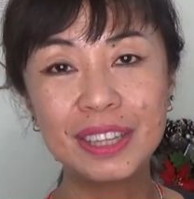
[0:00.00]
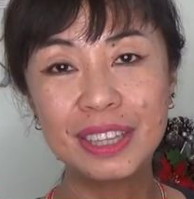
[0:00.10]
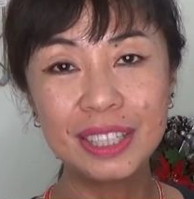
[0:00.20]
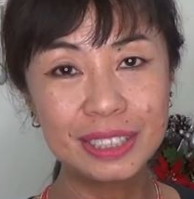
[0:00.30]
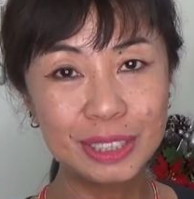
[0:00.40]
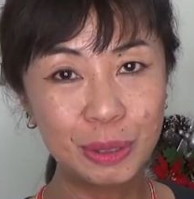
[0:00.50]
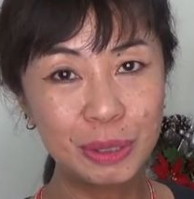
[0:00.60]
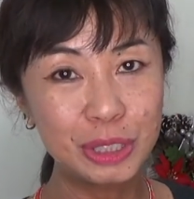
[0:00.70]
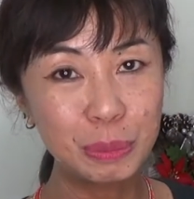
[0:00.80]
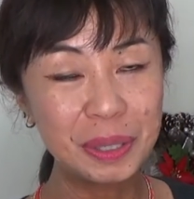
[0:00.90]
this
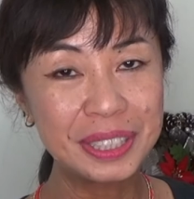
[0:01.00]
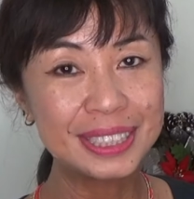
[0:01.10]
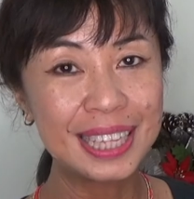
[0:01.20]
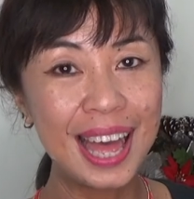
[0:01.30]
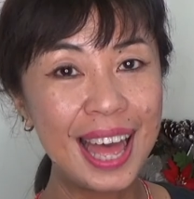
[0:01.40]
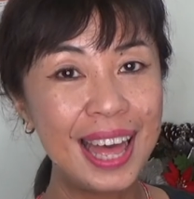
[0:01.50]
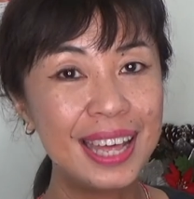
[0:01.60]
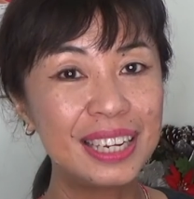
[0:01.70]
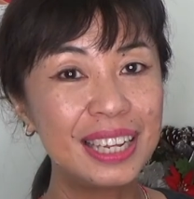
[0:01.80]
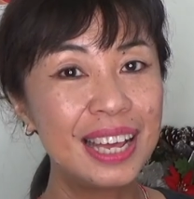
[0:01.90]
Christmas
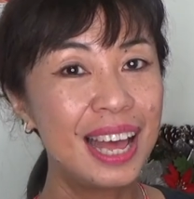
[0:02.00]
and